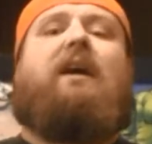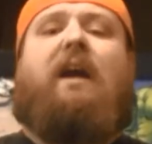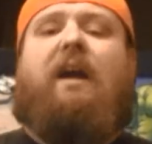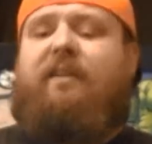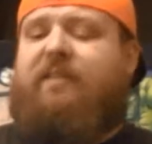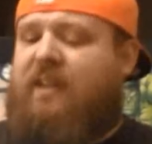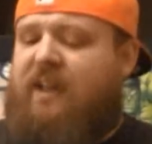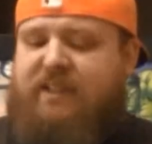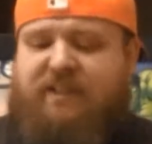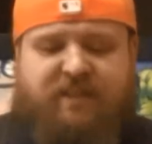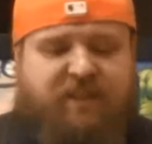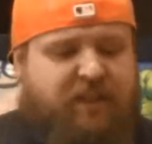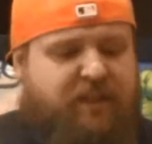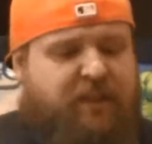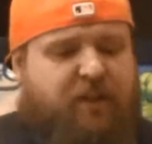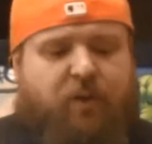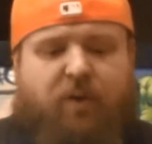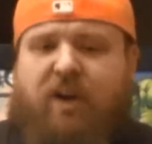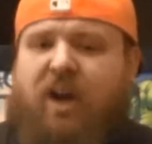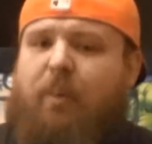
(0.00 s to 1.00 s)
And that's,
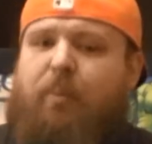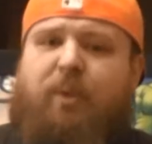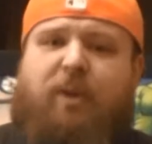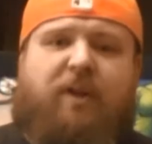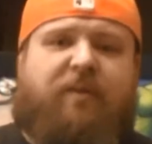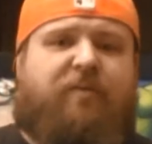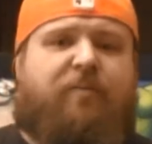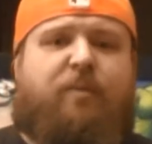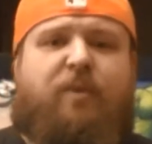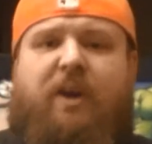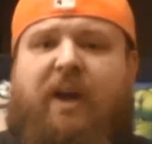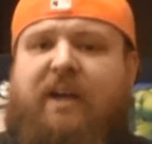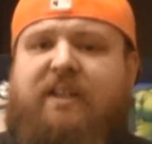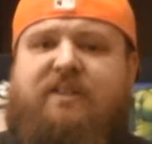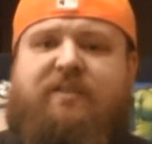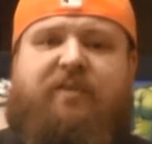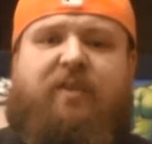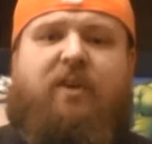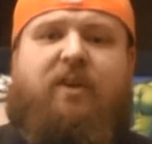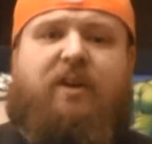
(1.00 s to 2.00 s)
you know, a couple of them you guys
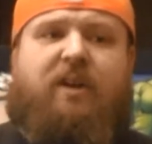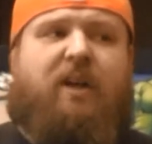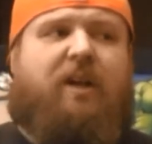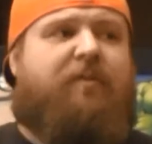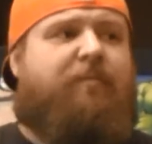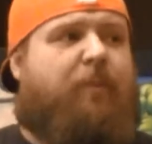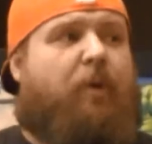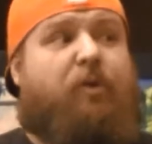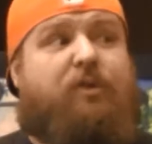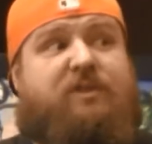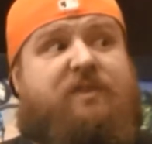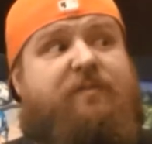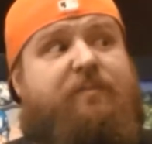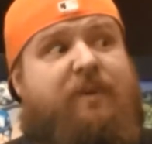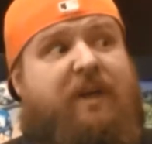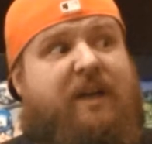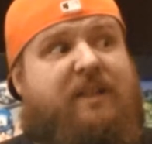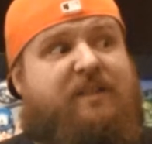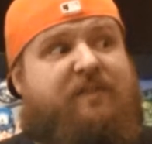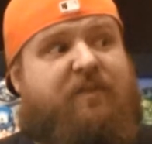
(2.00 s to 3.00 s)
have heard of, most of them
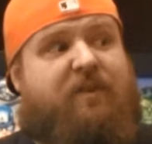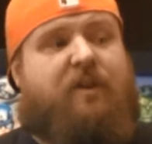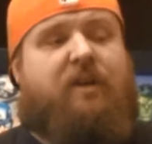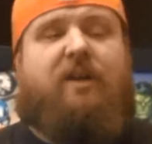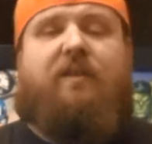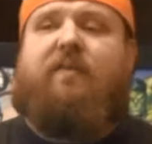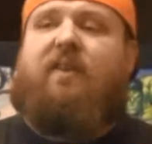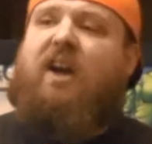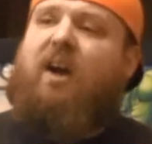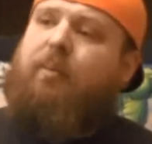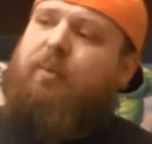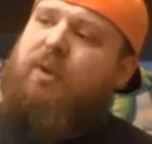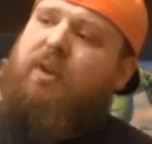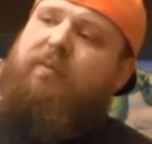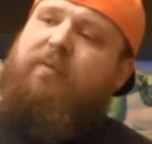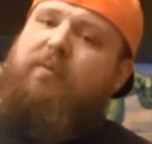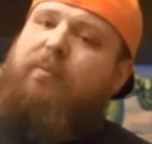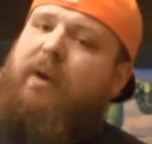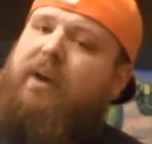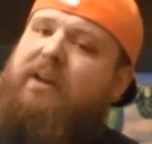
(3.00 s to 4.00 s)
you guys have heard of, a couple of
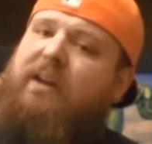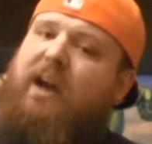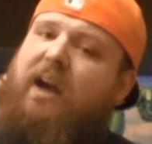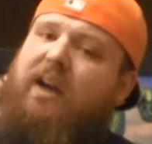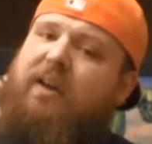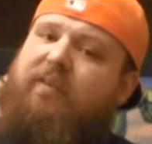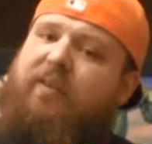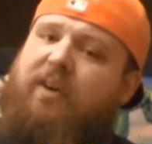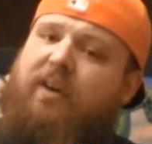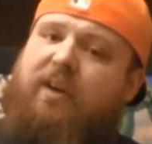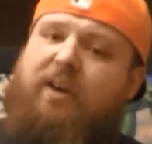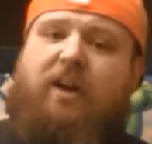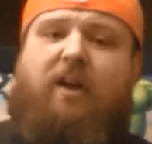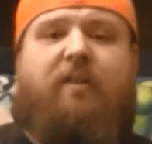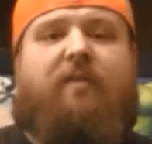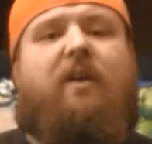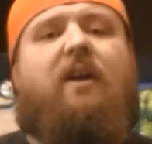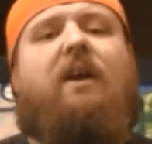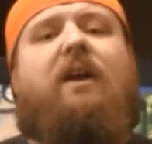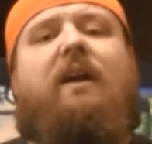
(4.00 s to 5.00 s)
them you might not have heard
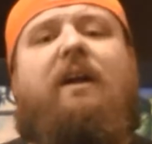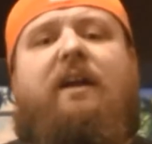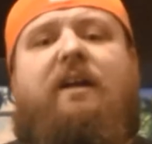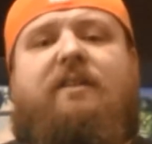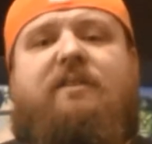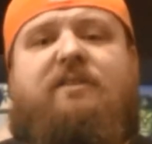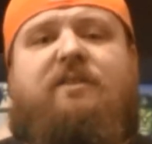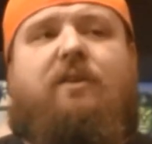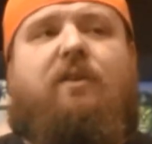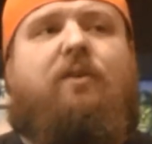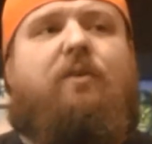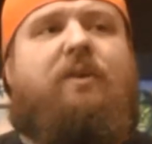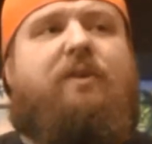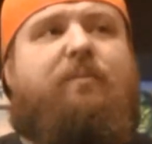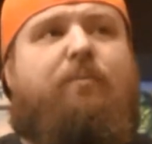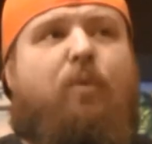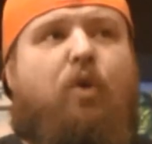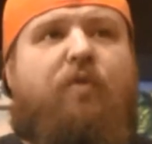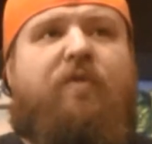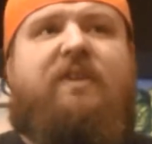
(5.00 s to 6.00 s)
of. And so,
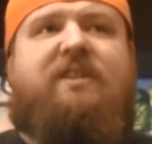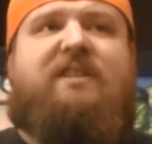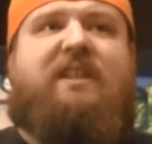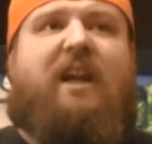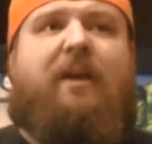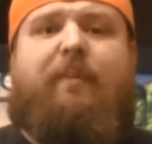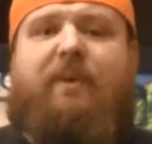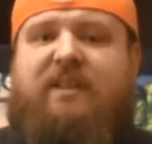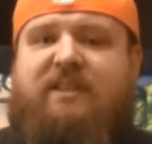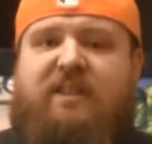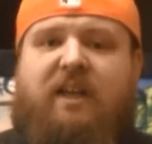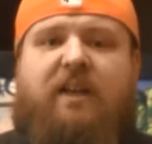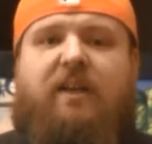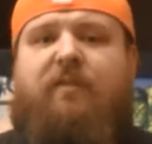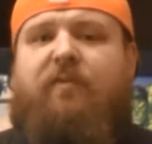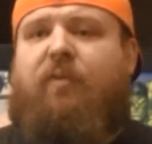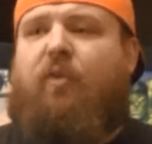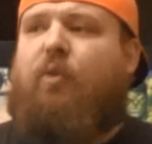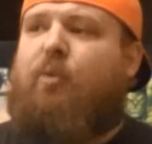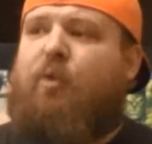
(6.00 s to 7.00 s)
movies that I'm
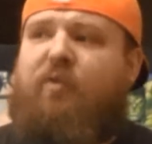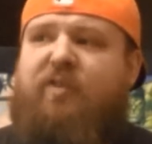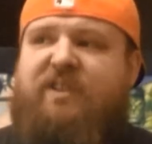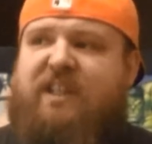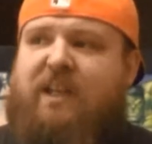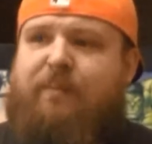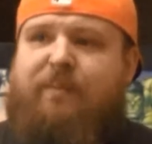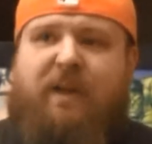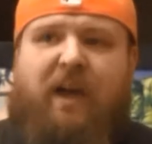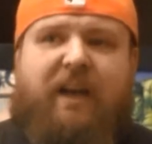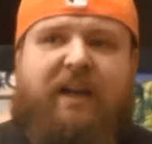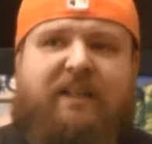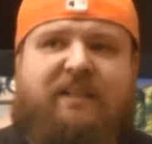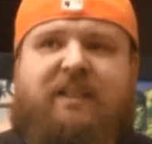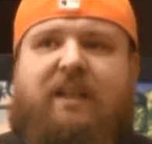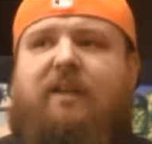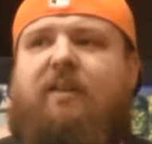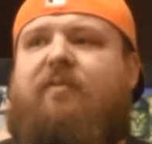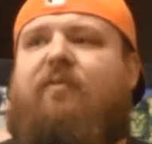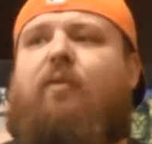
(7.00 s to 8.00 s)
excited for, movies that I'm not
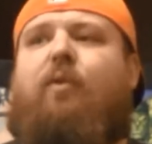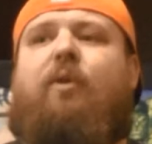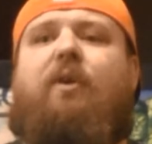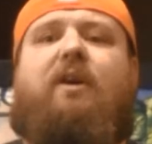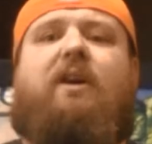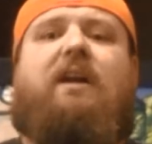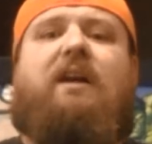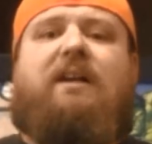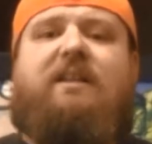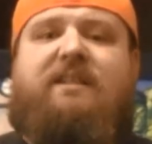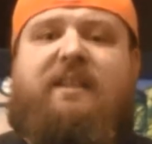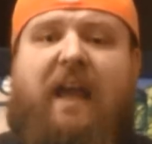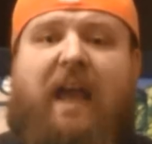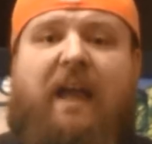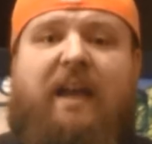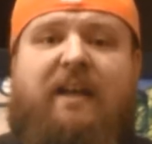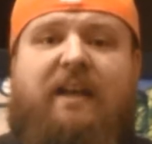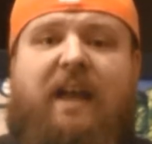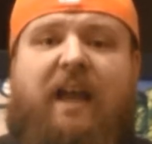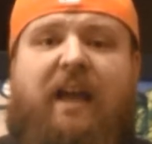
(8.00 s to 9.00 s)
excited for,
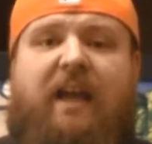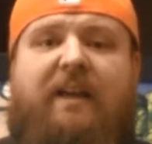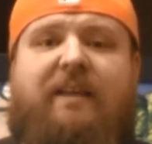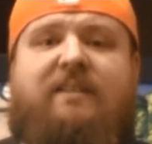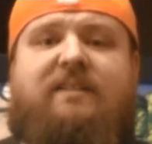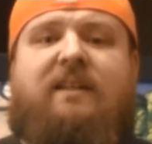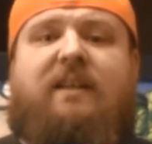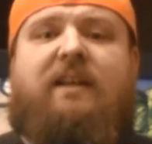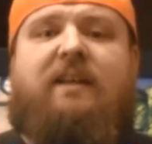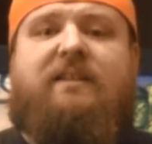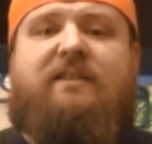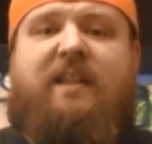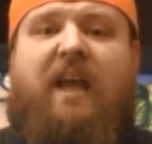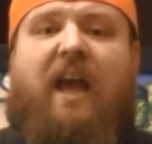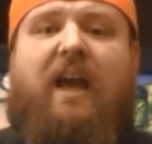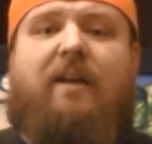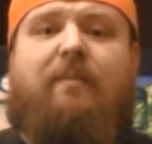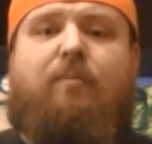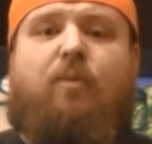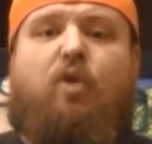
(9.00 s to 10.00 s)
10 days,
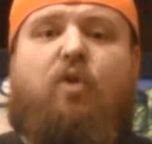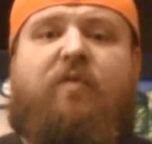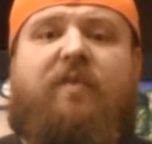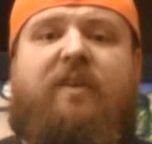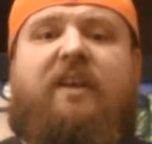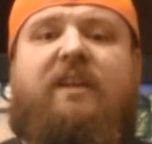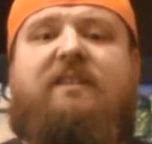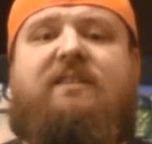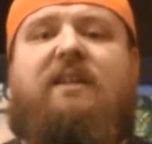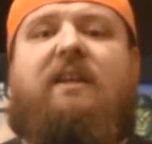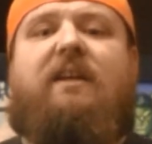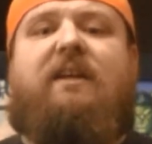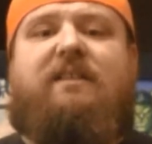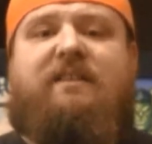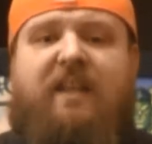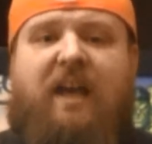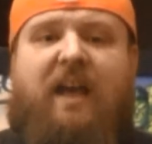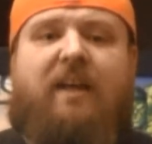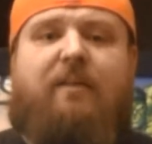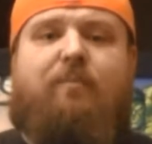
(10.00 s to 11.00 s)
10 movies,
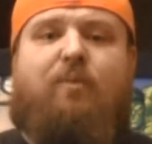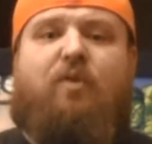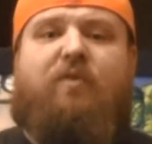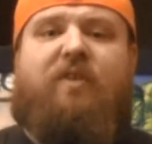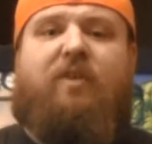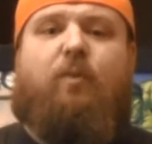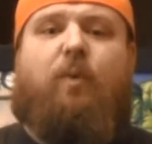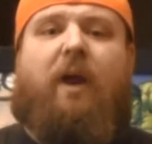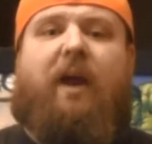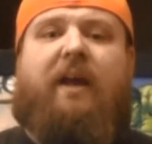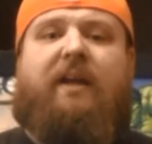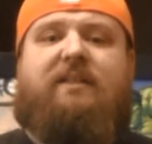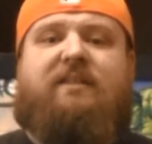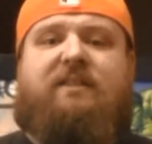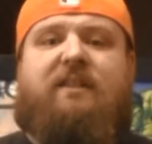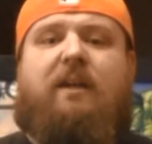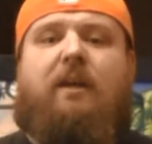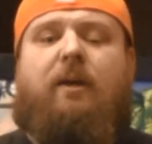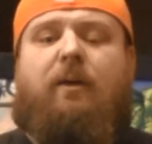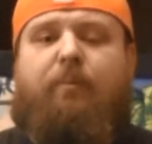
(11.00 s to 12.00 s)
10 movie
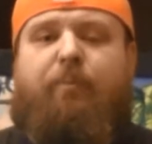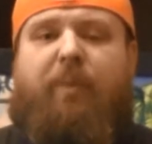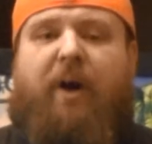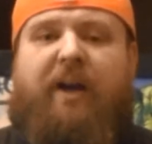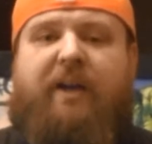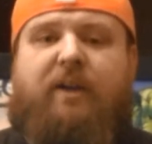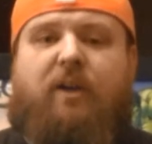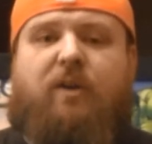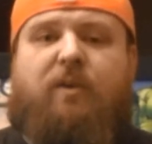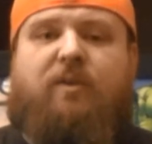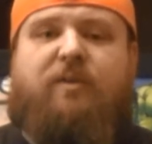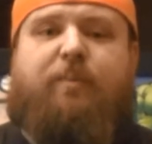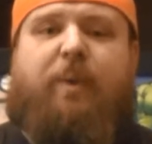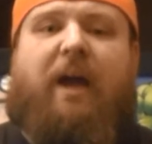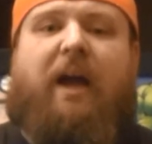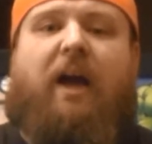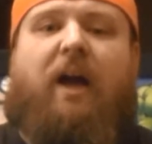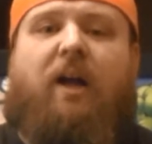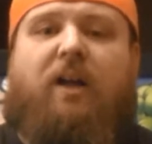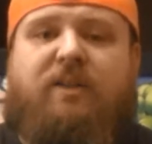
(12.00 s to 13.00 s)
rants by your
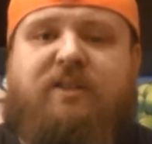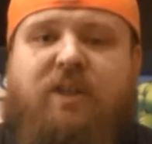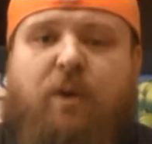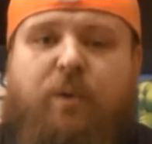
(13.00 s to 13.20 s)
pal,